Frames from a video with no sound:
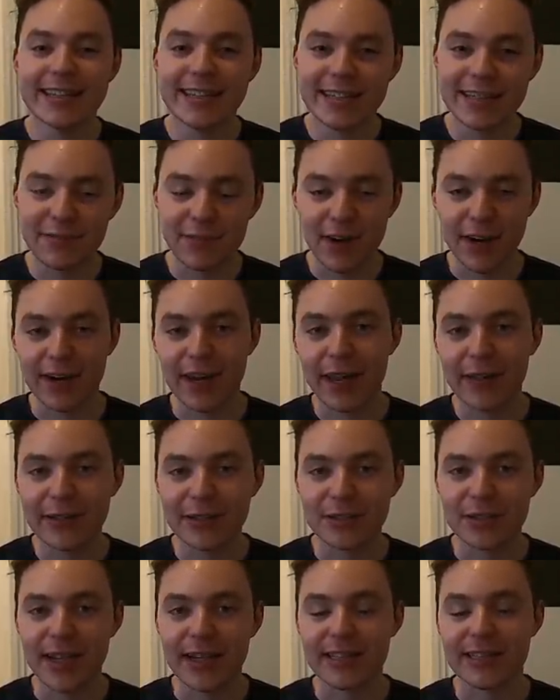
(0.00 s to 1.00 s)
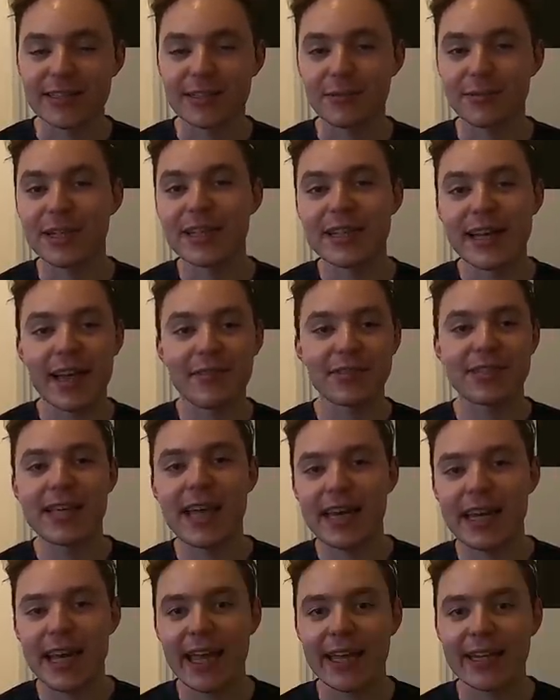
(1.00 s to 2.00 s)
the front loader tractor, so we didn't have a
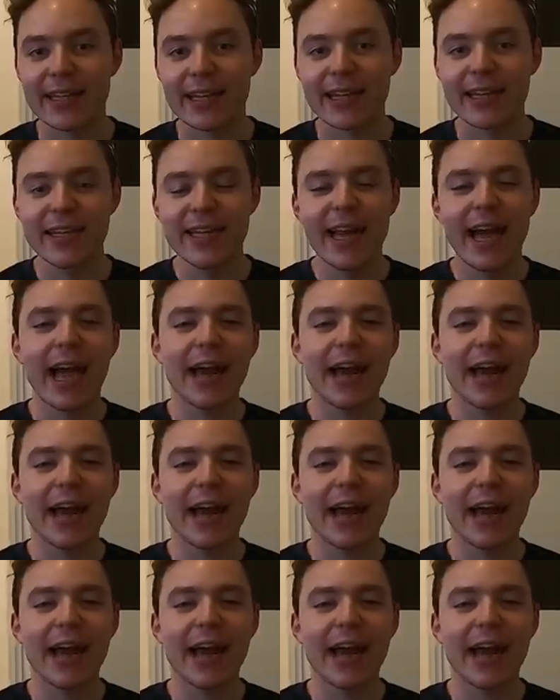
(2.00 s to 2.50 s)
telehandler.